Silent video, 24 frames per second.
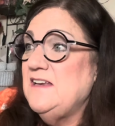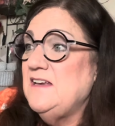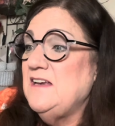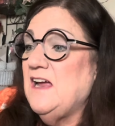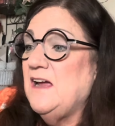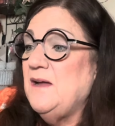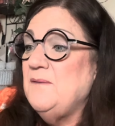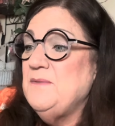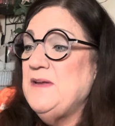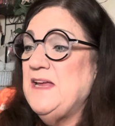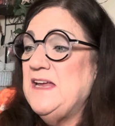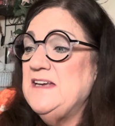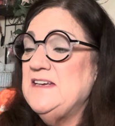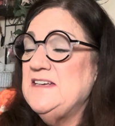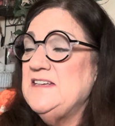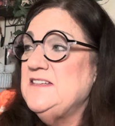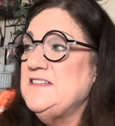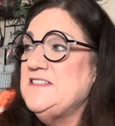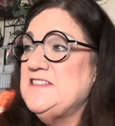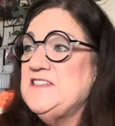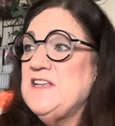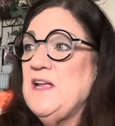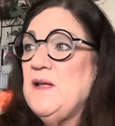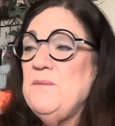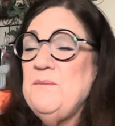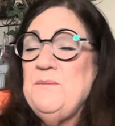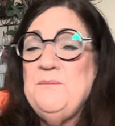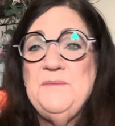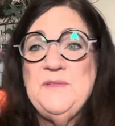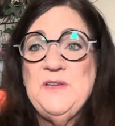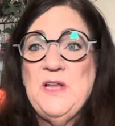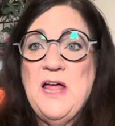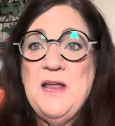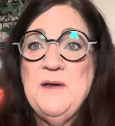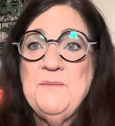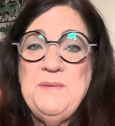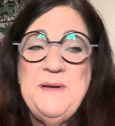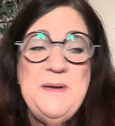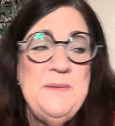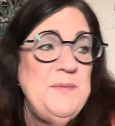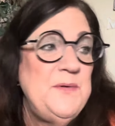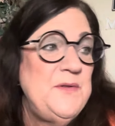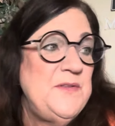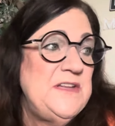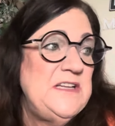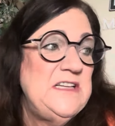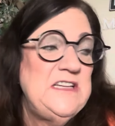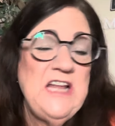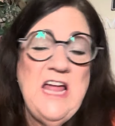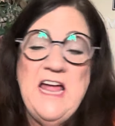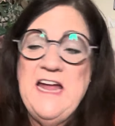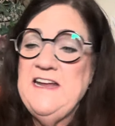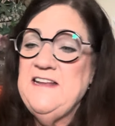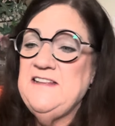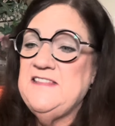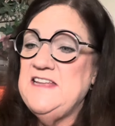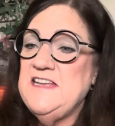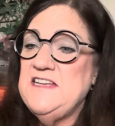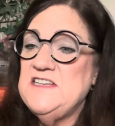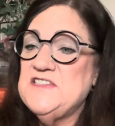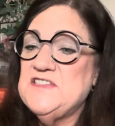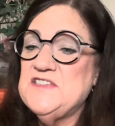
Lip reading: I'm getting a lot of people that like these.